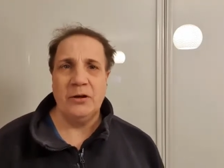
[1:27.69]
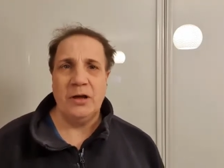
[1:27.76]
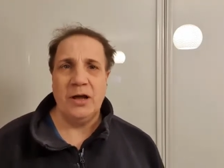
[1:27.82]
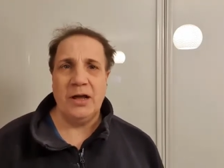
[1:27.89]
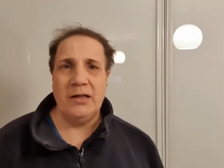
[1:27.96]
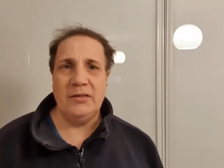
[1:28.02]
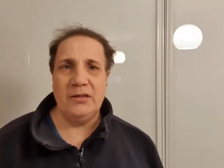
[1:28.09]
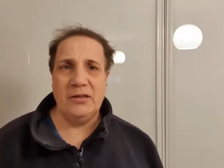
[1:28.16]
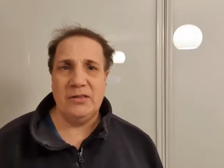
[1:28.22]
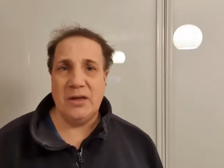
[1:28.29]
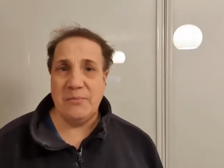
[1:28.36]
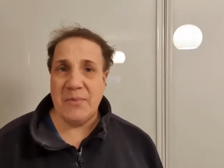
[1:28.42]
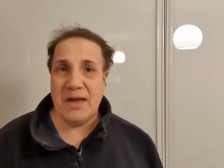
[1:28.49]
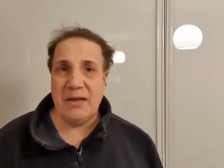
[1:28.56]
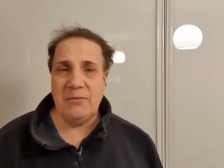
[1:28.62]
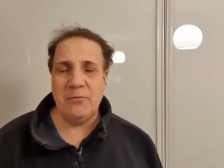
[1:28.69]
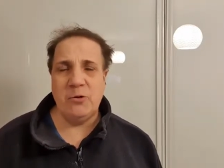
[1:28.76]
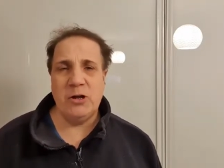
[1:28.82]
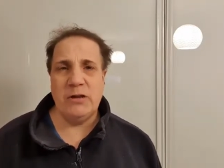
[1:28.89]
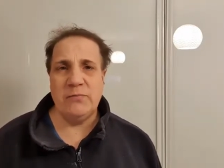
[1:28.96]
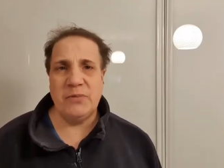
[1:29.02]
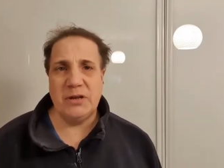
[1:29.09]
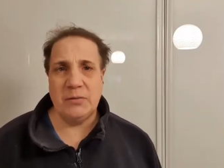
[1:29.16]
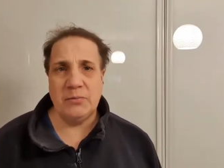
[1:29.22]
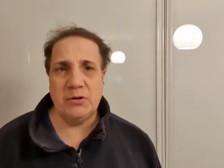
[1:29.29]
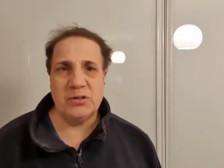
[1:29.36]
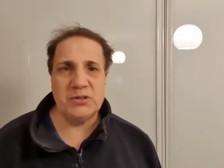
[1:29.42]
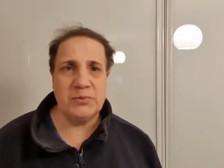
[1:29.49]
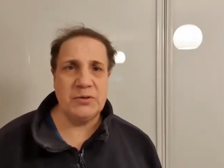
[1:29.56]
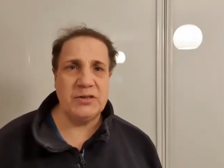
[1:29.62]
And there may well have been a
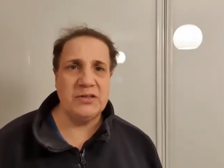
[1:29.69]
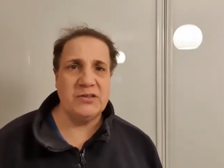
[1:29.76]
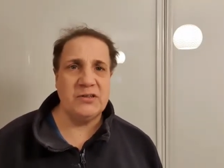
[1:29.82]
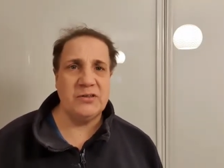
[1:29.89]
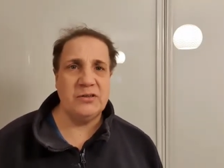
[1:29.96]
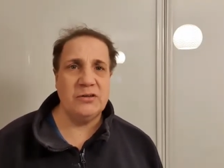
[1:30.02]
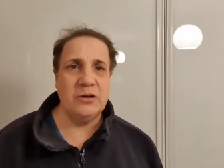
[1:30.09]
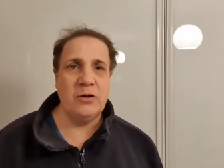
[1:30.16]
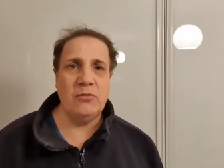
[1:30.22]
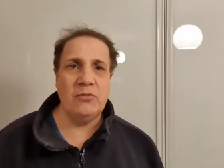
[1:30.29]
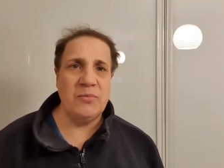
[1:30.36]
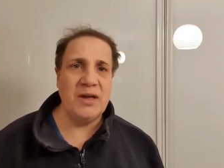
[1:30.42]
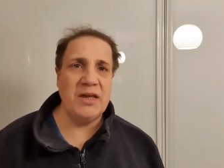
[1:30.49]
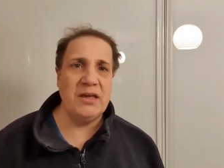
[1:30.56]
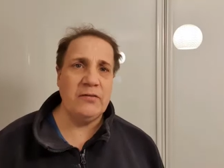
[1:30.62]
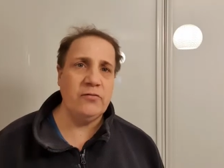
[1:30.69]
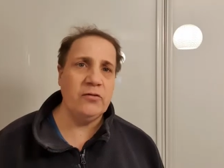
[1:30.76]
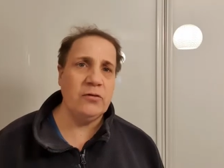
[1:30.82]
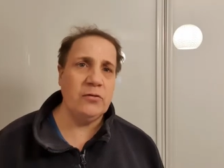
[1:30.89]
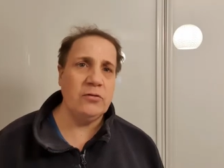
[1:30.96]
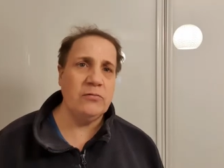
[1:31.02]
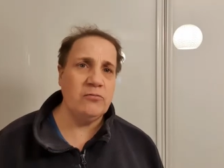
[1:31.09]
possibility that Noah may even God,